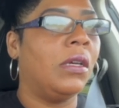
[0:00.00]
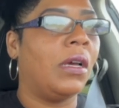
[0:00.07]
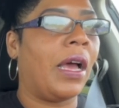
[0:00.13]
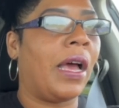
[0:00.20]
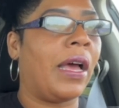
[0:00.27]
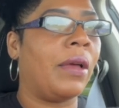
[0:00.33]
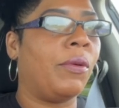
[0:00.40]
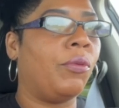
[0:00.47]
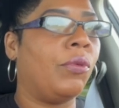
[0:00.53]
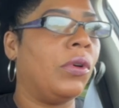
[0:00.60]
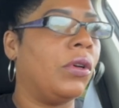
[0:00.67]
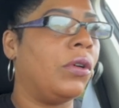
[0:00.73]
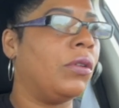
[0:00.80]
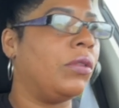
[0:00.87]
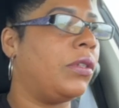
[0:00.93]
I
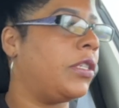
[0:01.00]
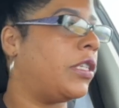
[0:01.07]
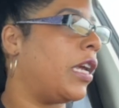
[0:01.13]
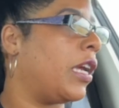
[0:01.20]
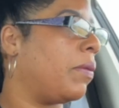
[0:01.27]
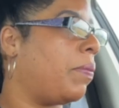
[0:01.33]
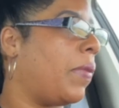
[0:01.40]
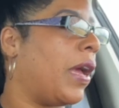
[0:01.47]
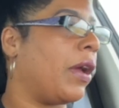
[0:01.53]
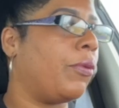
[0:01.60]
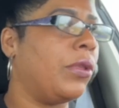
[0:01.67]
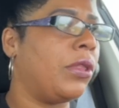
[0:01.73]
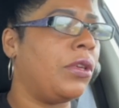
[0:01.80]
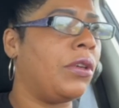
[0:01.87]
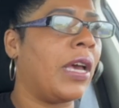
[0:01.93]
will check back
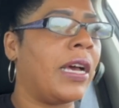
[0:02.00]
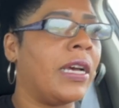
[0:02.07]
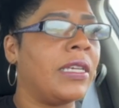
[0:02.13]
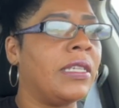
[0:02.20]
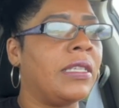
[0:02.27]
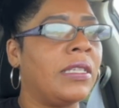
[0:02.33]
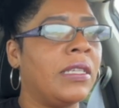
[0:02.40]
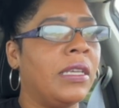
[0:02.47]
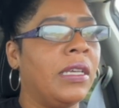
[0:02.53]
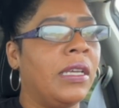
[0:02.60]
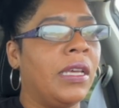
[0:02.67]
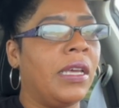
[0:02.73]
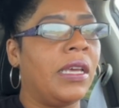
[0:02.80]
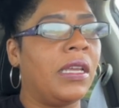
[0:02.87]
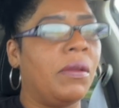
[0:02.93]
with you guys
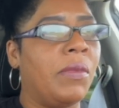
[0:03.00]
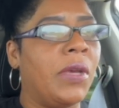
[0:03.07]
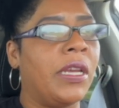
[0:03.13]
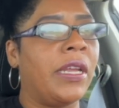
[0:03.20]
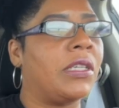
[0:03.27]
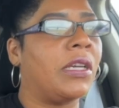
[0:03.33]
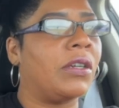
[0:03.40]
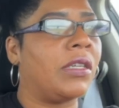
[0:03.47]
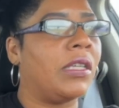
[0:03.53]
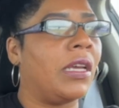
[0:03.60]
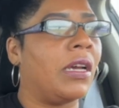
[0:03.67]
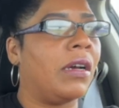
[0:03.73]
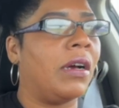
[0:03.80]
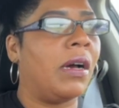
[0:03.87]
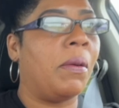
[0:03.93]
in a minute. Talk to
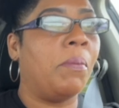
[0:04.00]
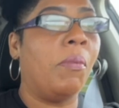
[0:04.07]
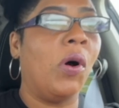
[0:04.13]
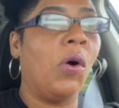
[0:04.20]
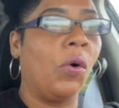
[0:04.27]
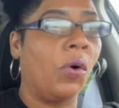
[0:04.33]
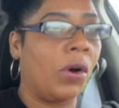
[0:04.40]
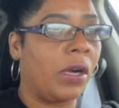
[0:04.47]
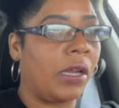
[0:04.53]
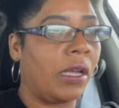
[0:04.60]
y'all. I'm bored.